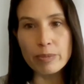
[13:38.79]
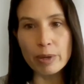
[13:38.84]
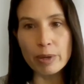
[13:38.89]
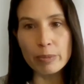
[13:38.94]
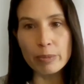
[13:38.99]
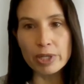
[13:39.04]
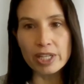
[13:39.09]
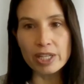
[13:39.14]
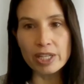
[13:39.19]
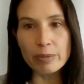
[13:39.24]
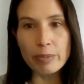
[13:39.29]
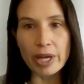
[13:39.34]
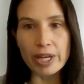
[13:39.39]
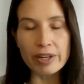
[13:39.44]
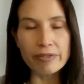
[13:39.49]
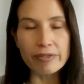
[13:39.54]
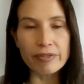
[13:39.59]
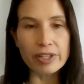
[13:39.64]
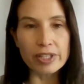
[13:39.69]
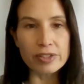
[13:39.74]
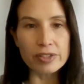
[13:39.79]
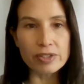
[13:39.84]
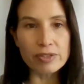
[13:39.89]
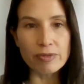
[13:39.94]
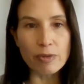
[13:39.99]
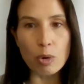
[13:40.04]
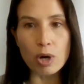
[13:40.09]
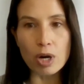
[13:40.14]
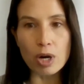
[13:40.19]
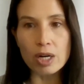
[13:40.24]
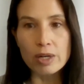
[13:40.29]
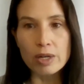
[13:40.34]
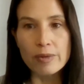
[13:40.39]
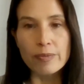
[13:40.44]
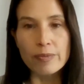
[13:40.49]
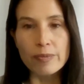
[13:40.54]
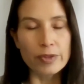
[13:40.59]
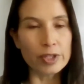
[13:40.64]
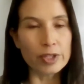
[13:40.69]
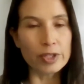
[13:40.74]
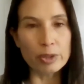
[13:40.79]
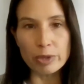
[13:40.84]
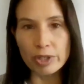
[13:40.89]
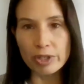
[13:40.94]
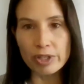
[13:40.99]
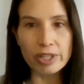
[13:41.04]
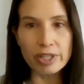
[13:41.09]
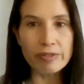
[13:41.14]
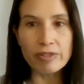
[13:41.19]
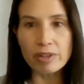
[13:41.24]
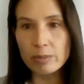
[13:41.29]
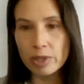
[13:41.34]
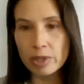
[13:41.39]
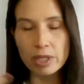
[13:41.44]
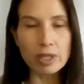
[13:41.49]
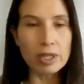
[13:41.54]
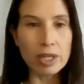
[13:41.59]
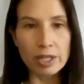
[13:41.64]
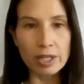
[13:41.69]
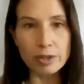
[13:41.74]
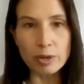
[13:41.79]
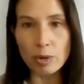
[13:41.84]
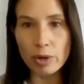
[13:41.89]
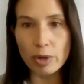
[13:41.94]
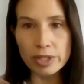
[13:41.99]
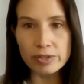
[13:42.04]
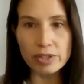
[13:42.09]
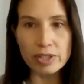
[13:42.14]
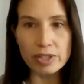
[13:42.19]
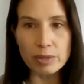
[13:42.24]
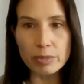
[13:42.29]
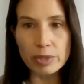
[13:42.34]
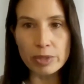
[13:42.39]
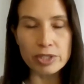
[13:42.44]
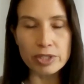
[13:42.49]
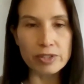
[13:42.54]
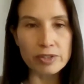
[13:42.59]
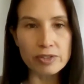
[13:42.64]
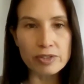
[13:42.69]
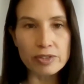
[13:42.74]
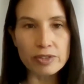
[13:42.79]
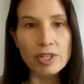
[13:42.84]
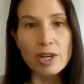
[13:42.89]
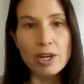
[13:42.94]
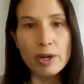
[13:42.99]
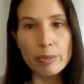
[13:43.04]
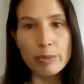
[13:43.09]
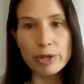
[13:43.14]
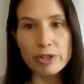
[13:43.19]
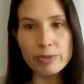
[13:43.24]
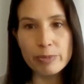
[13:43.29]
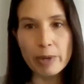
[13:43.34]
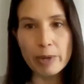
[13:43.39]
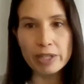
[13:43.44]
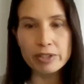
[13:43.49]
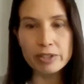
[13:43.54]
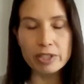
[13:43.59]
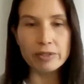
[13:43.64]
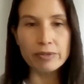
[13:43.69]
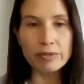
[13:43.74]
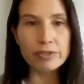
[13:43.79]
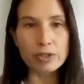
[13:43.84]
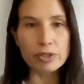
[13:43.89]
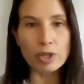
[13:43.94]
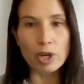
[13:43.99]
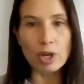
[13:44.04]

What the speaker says: immediate benefits for the community from a noise and emissions perspective.